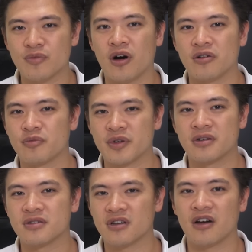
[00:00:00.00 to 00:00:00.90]
model
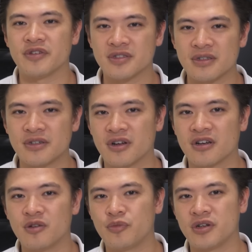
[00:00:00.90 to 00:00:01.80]
because obviously you're not
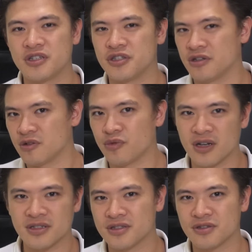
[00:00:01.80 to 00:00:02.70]
going to put a shadier
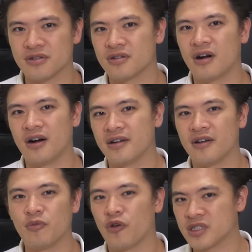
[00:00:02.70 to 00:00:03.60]
processor on
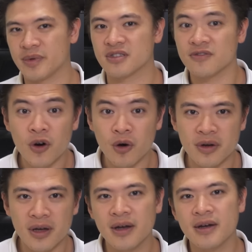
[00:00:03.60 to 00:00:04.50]
a more expensive
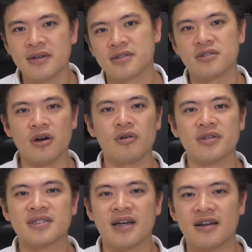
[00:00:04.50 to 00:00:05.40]
phone. So
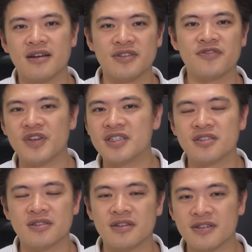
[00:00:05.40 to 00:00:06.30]
this kind of
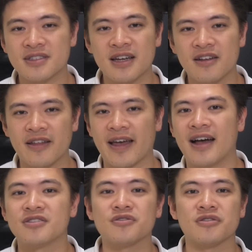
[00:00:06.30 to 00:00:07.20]

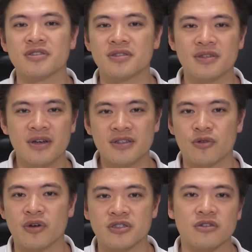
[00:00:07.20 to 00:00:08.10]
answers the
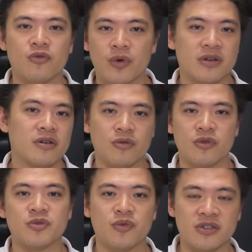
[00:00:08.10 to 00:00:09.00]
question of
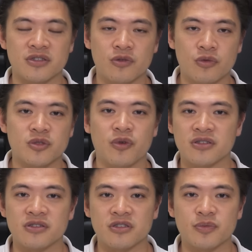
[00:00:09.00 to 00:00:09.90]
which
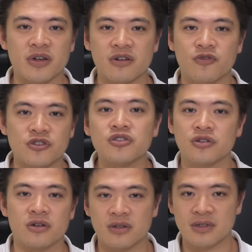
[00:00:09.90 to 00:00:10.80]
processor is better. For
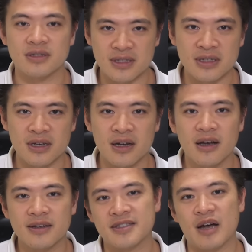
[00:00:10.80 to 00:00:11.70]
sure, the
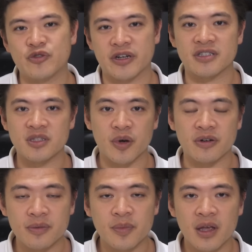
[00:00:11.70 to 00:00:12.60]
Snapdragon is
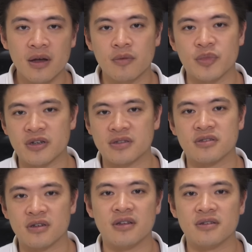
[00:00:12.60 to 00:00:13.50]
better because
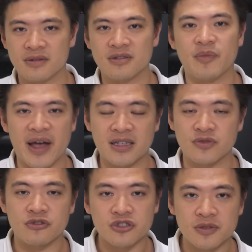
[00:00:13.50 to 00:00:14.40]
it's on the Max
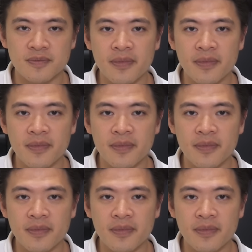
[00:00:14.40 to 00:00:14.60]
version.